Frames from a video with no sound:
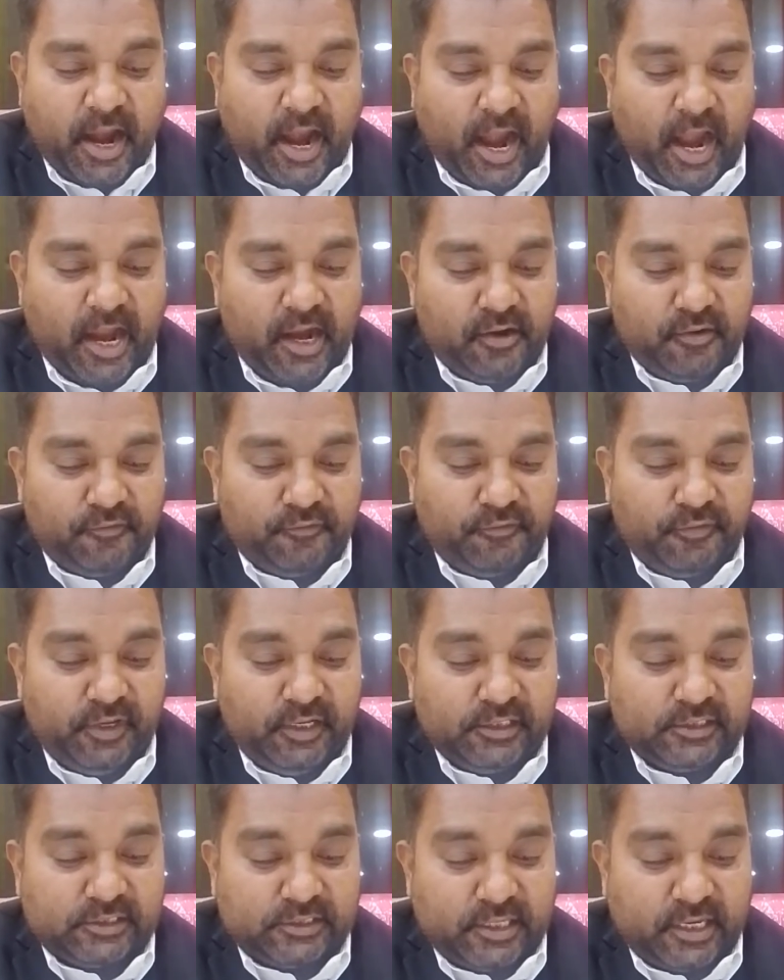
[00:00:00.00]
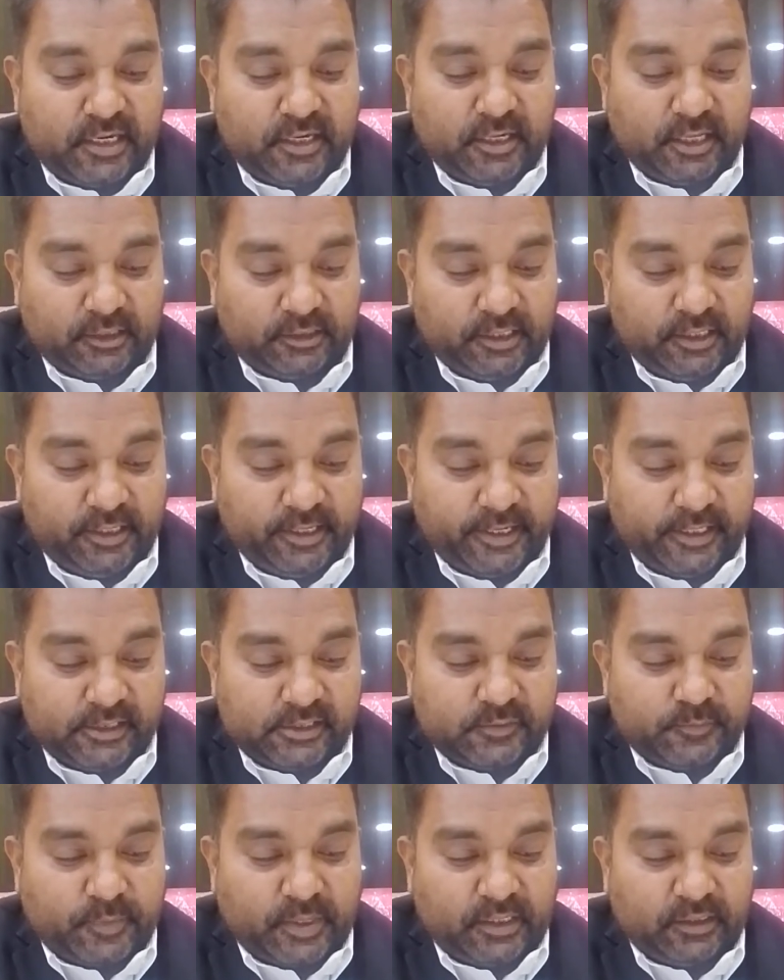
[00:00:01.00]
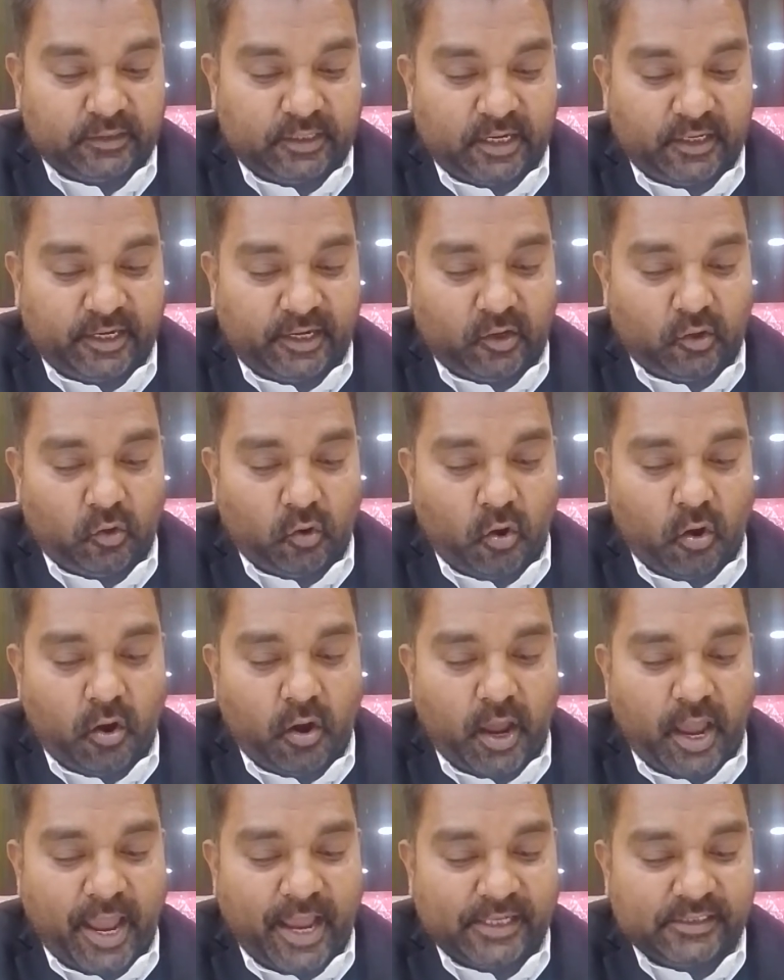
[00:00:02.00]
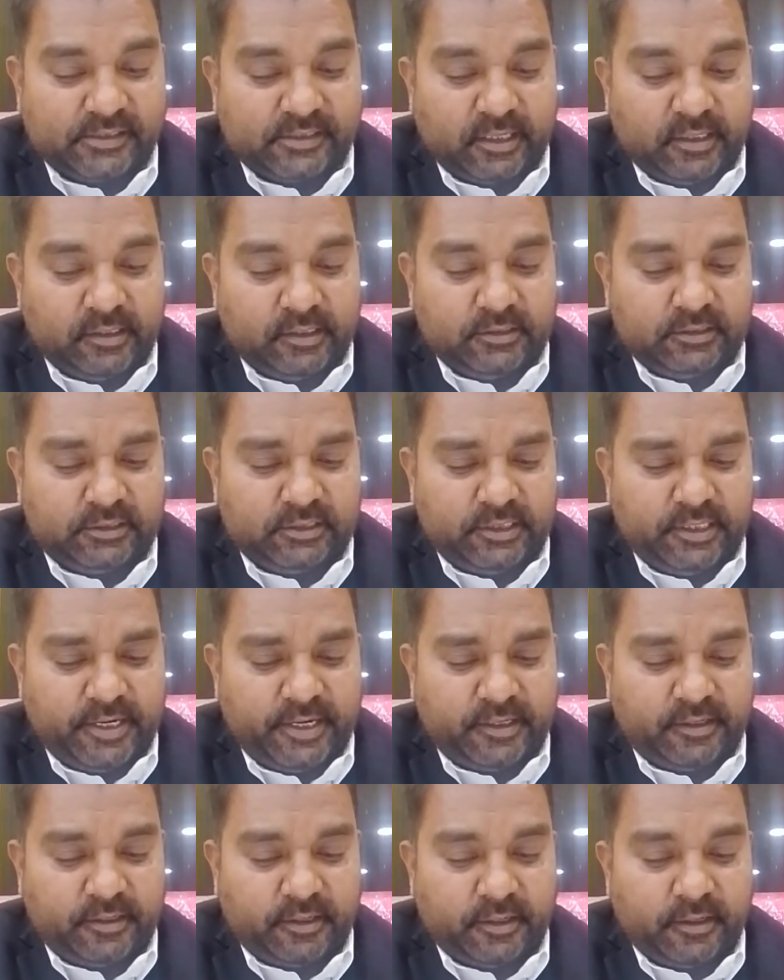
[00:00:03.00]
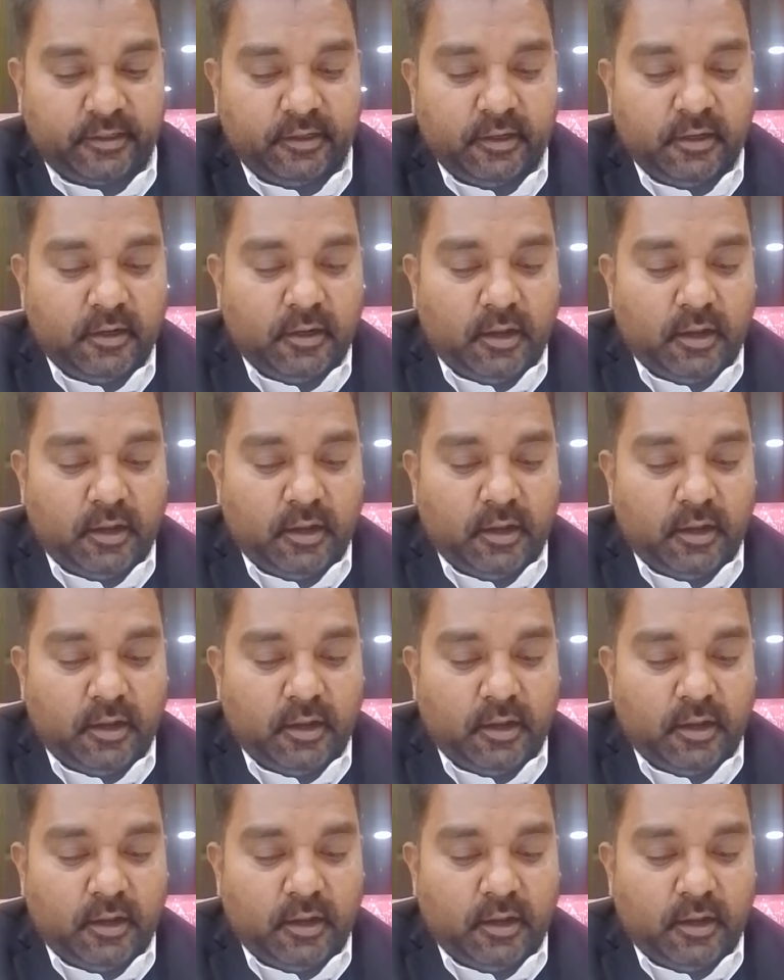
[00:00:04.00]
and we say nothing else but that a law as enunciated